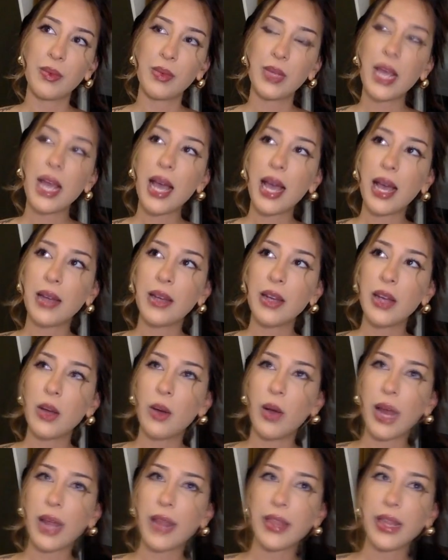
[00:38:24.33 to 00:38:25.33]
Yeah, no,
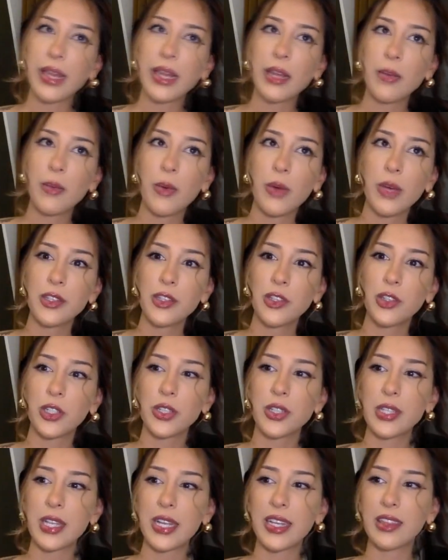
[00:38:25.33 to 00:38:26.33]
I think it was
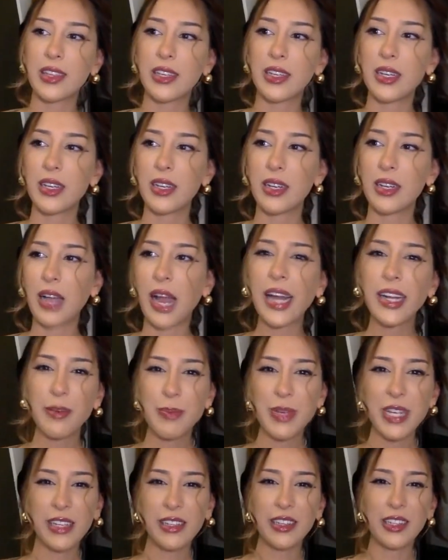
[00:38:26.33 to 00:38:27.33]
just like the kind
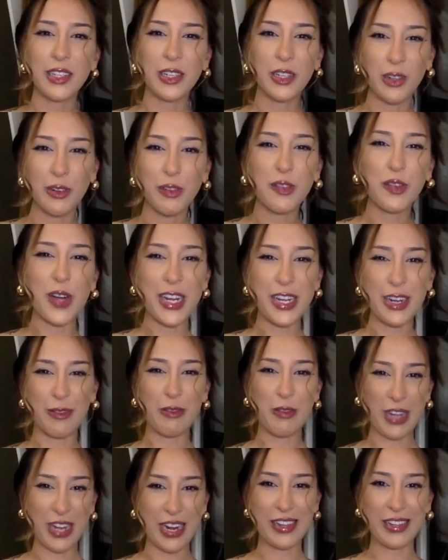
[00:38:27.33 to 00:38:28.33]
of being a little afraid of
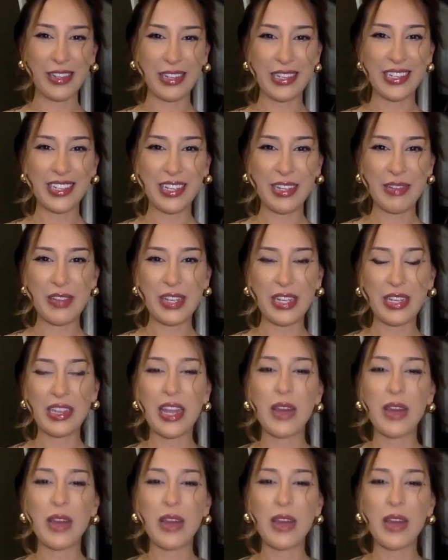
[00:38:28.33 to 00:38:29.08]
reality TV.